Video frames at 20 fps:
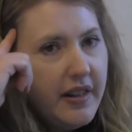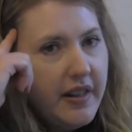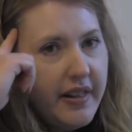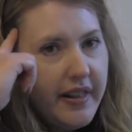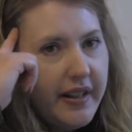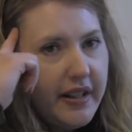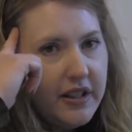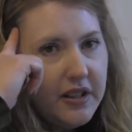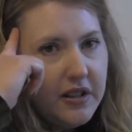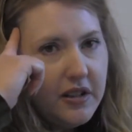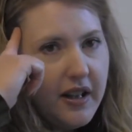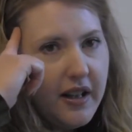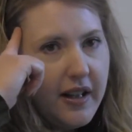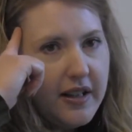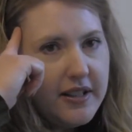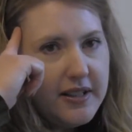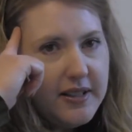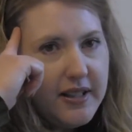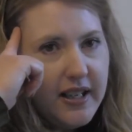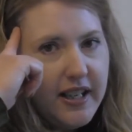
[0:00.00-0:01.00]
the
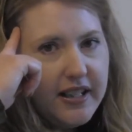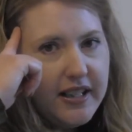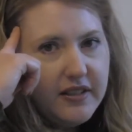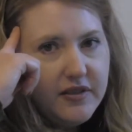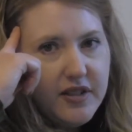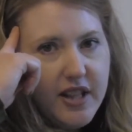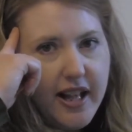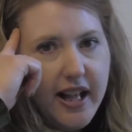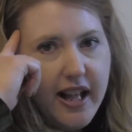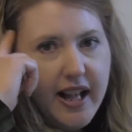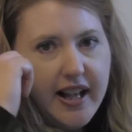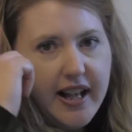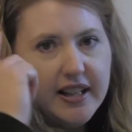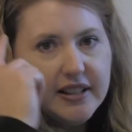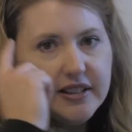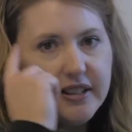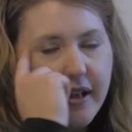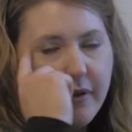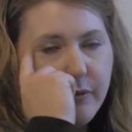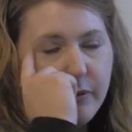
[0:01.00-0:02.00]
side of the
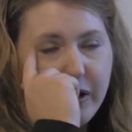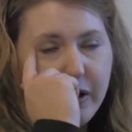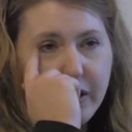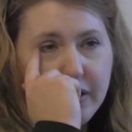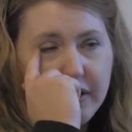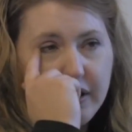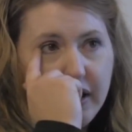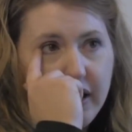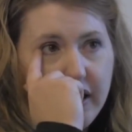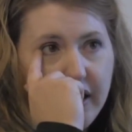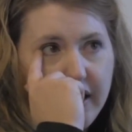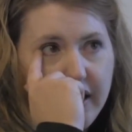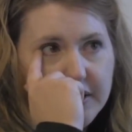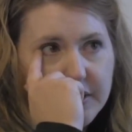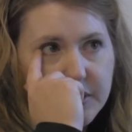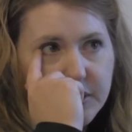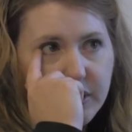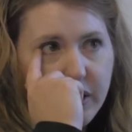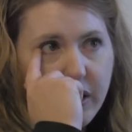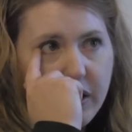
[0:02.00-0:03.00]
head and where the eye
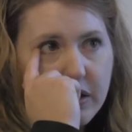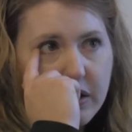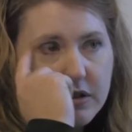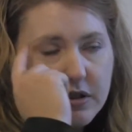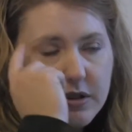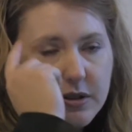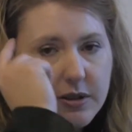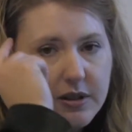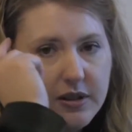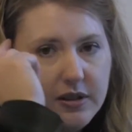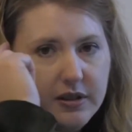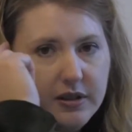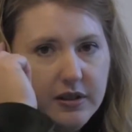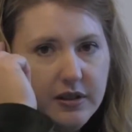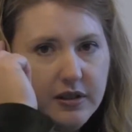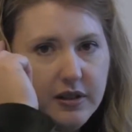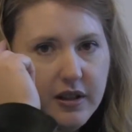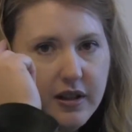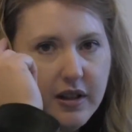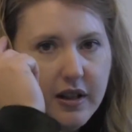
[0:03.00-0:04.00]
starts?
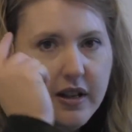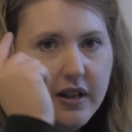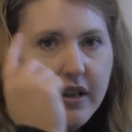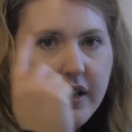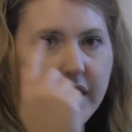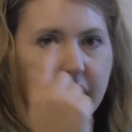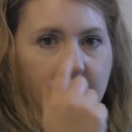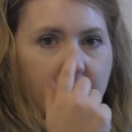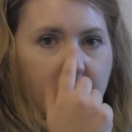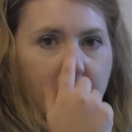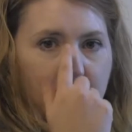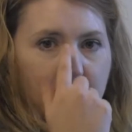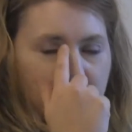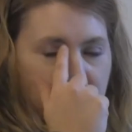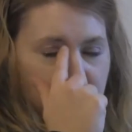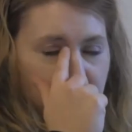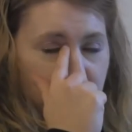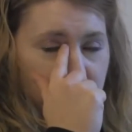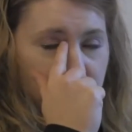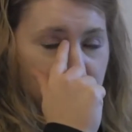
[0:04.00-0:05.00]
How
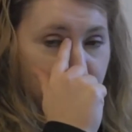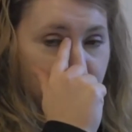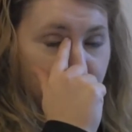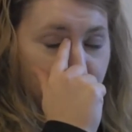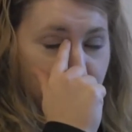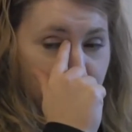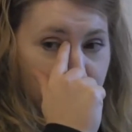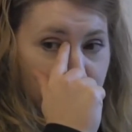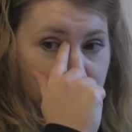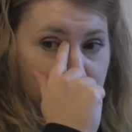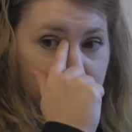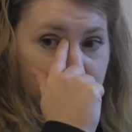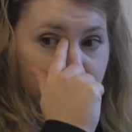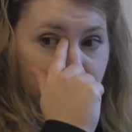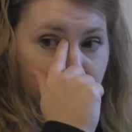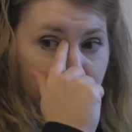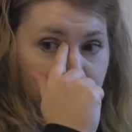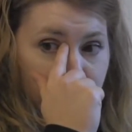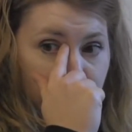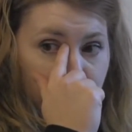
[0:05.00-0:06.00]
much room is
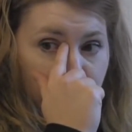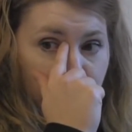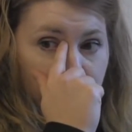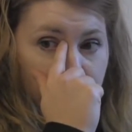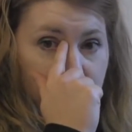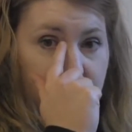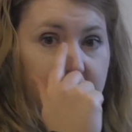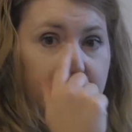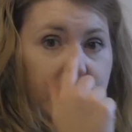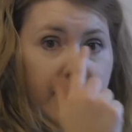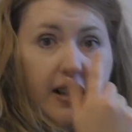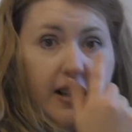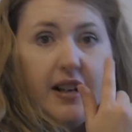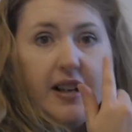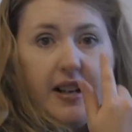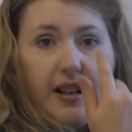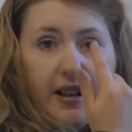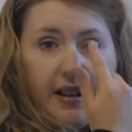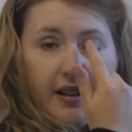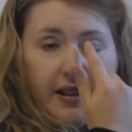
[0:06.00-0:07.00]
there between this
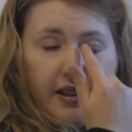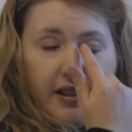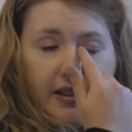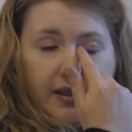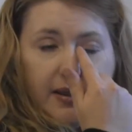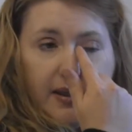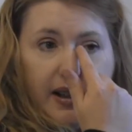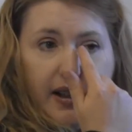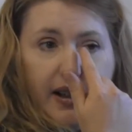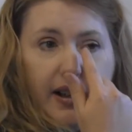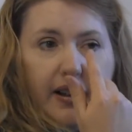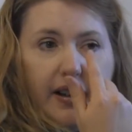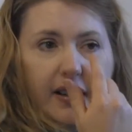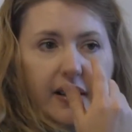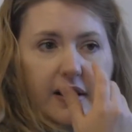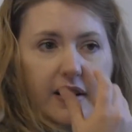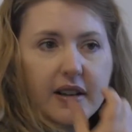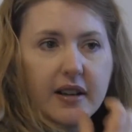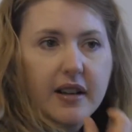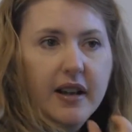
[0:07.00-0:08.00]
eye and this eye?
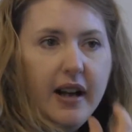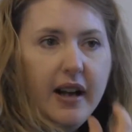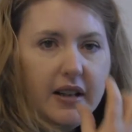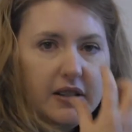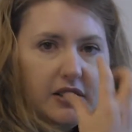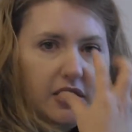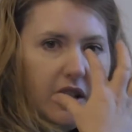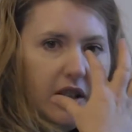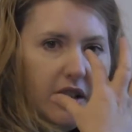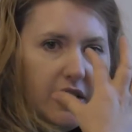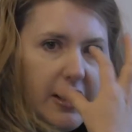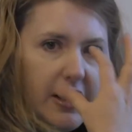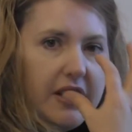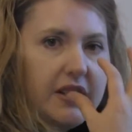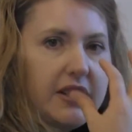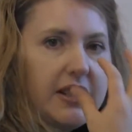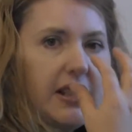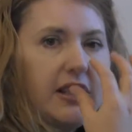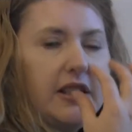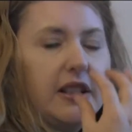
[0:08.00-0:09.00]
How long
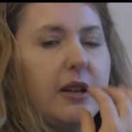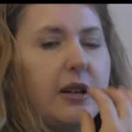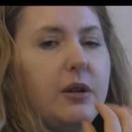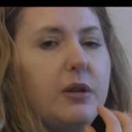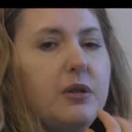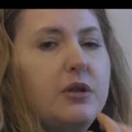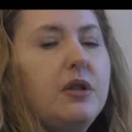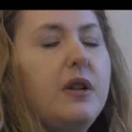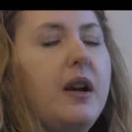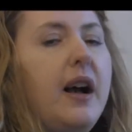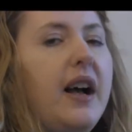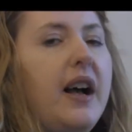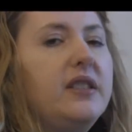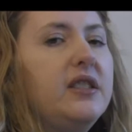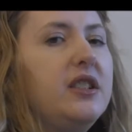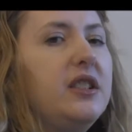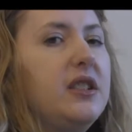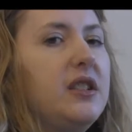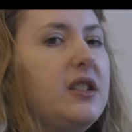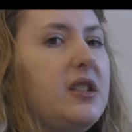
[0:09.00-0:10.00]
is the nose? You
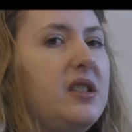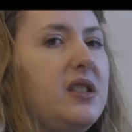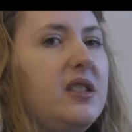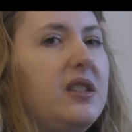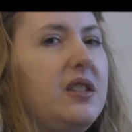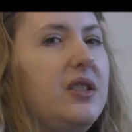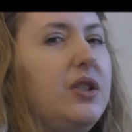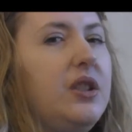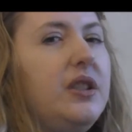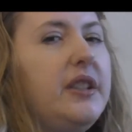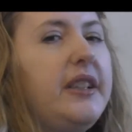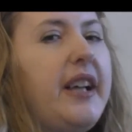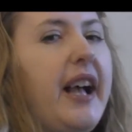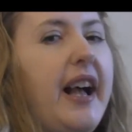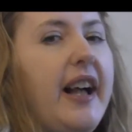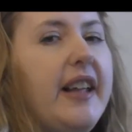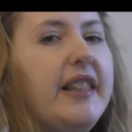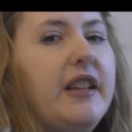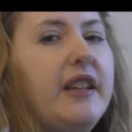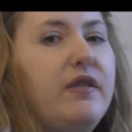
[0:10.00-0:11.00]
have to look
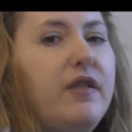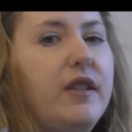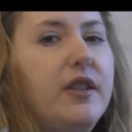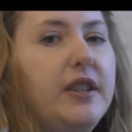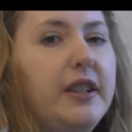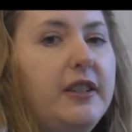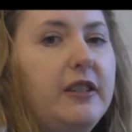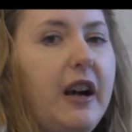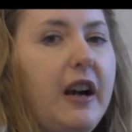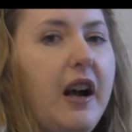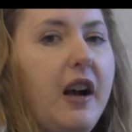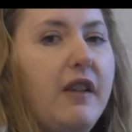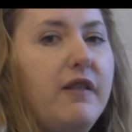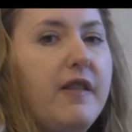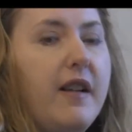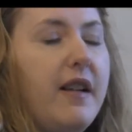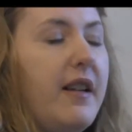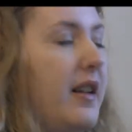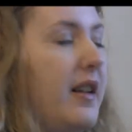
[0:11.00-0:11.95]
at the photograph,